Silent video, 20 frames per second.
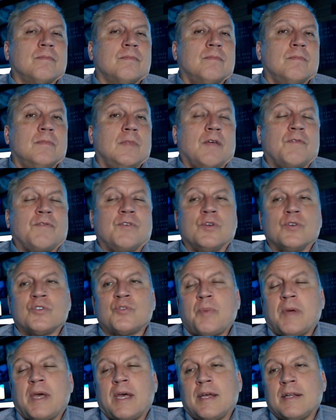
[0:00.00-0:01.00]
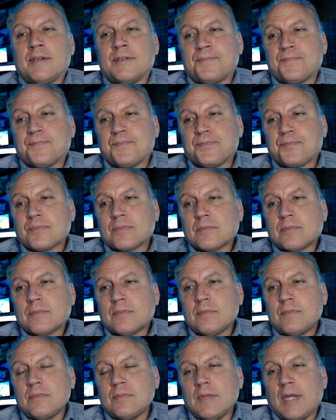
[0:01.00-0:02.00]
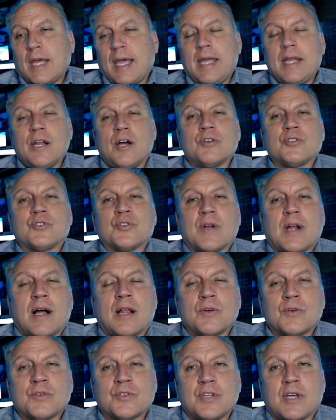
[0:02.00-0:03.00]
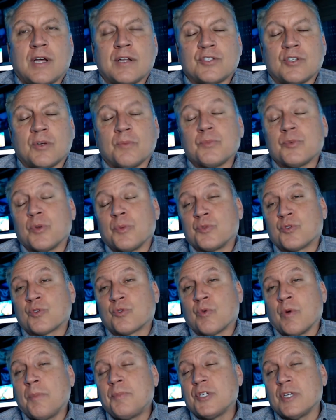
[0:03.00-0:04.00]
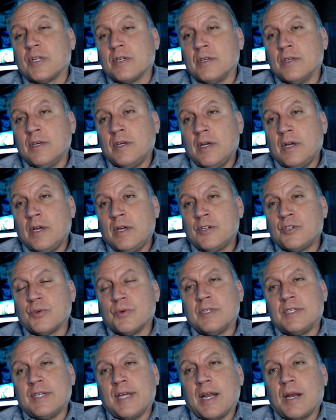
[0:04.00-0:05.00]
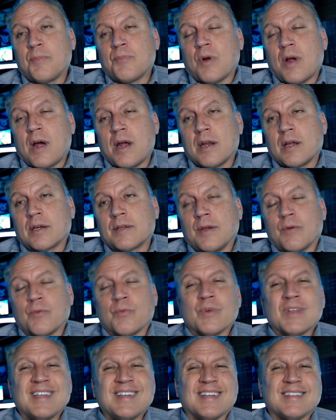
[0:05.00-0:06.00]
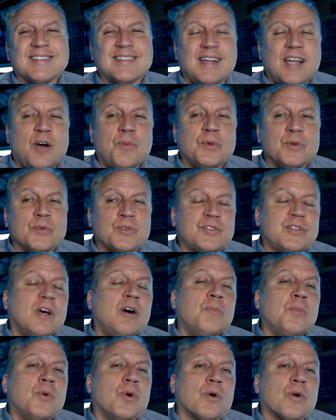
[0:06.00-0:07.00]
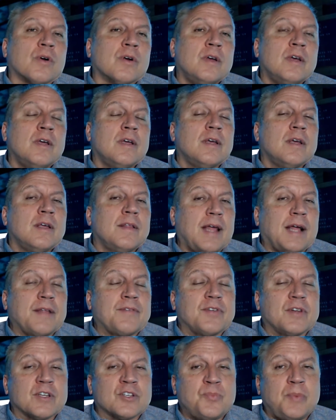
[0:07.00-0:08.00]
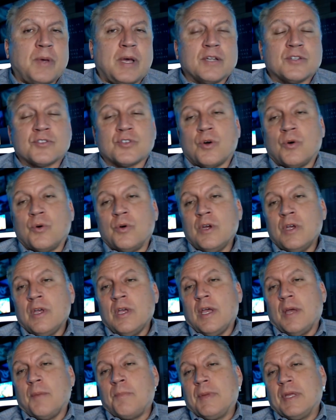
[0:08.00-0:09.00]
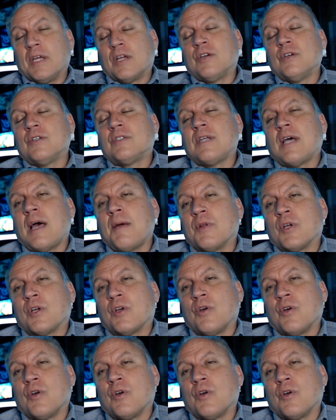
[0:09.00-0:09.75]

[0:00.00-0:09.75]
If you spend $800 on some subscription to a data product that really doesn't help you sell more, that's an expense. So it'd be a good time to go